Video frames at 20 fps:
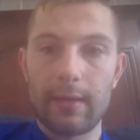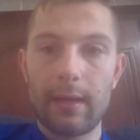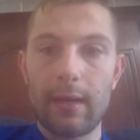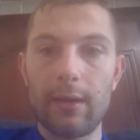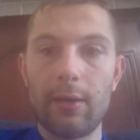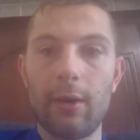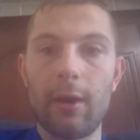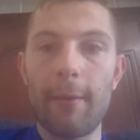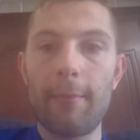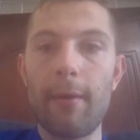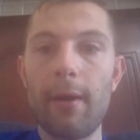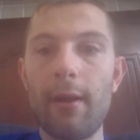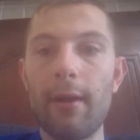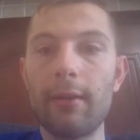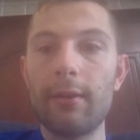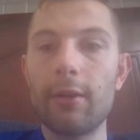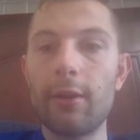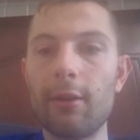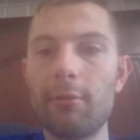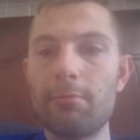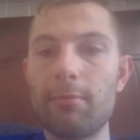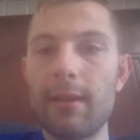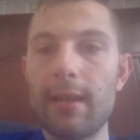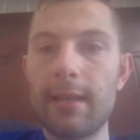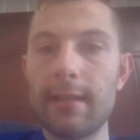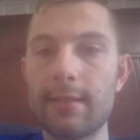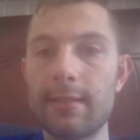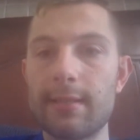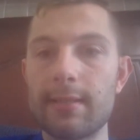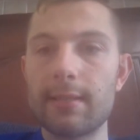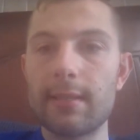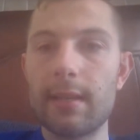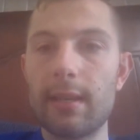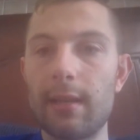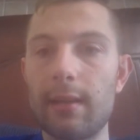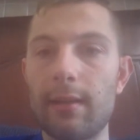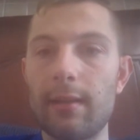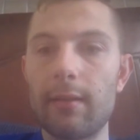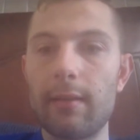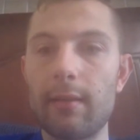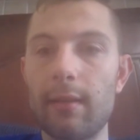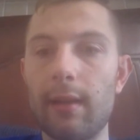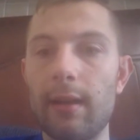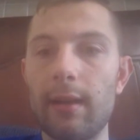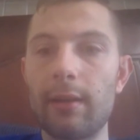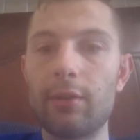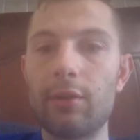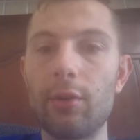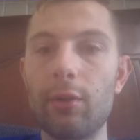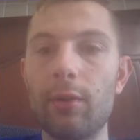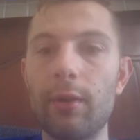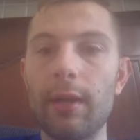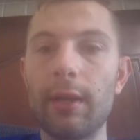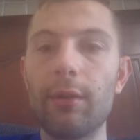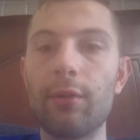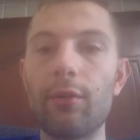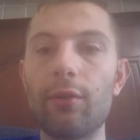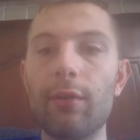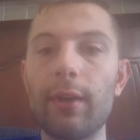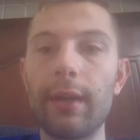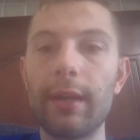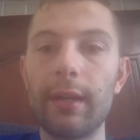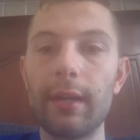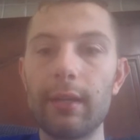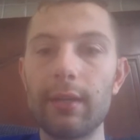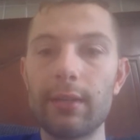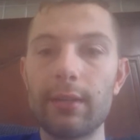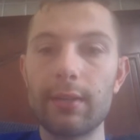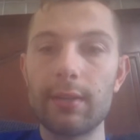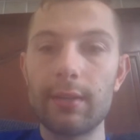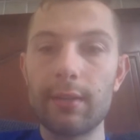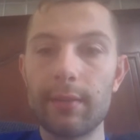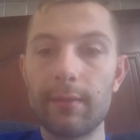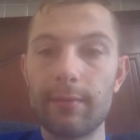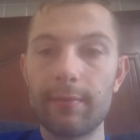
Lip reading: I hope all your plants are doing great.